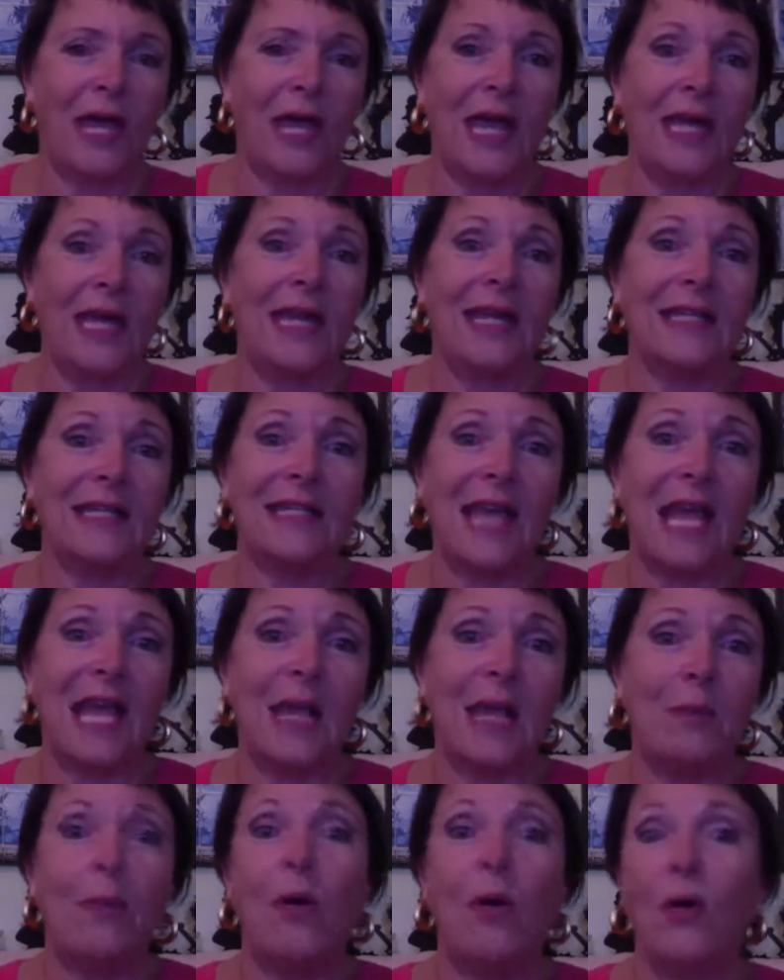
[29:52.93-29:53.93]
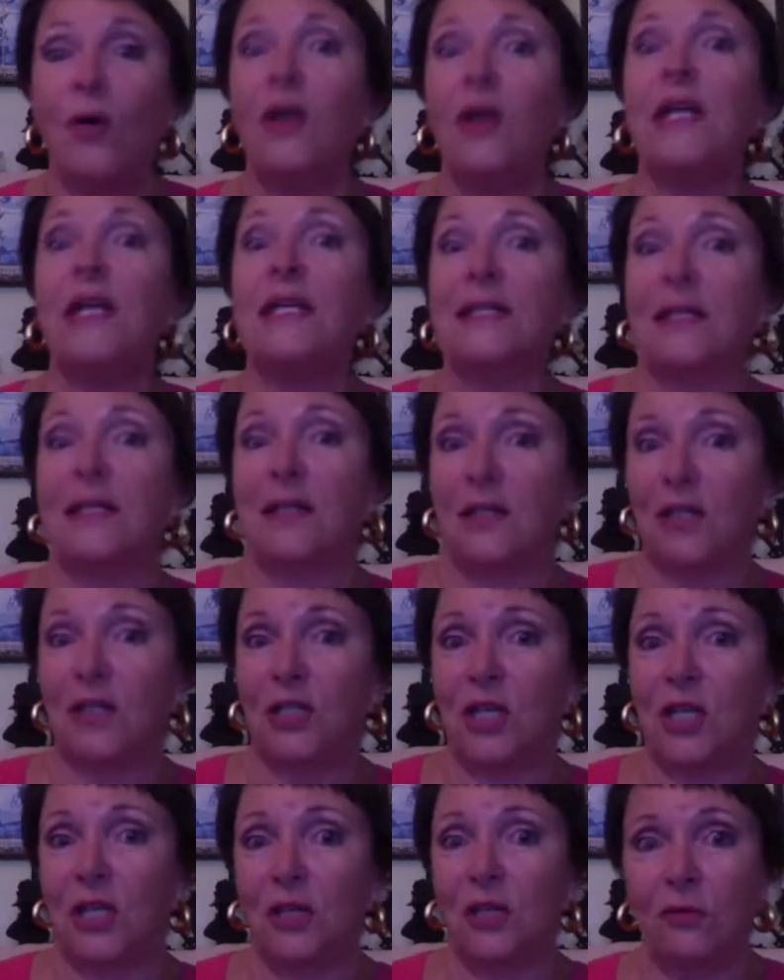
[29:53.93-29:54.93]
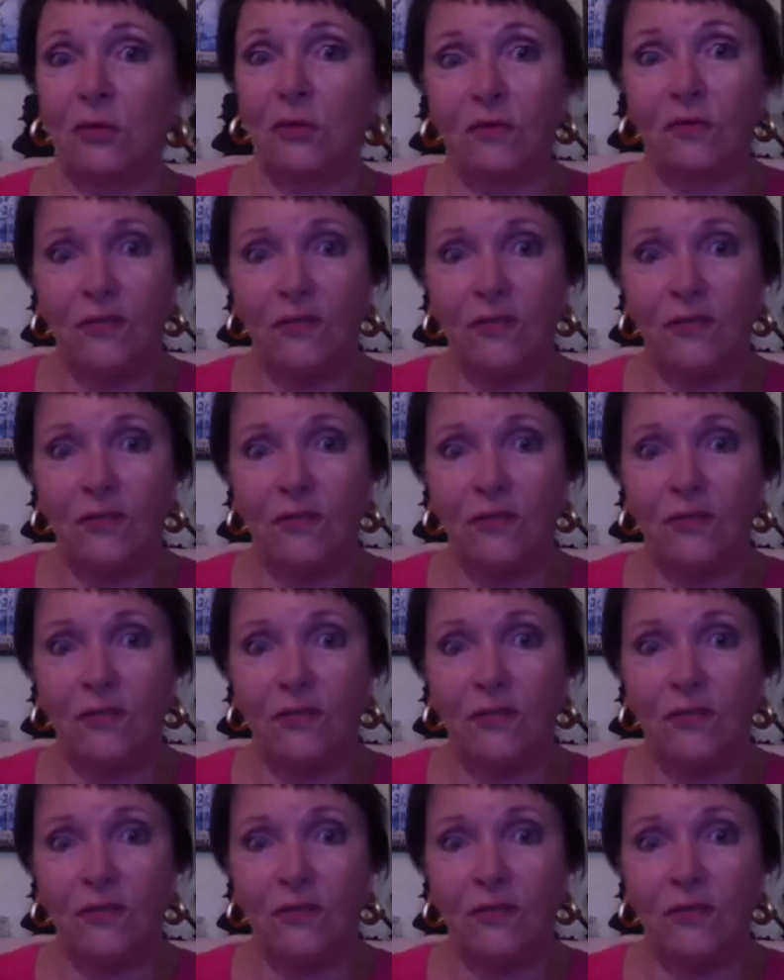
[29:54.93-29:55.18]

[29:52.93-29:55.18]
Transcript: It is a poison to you.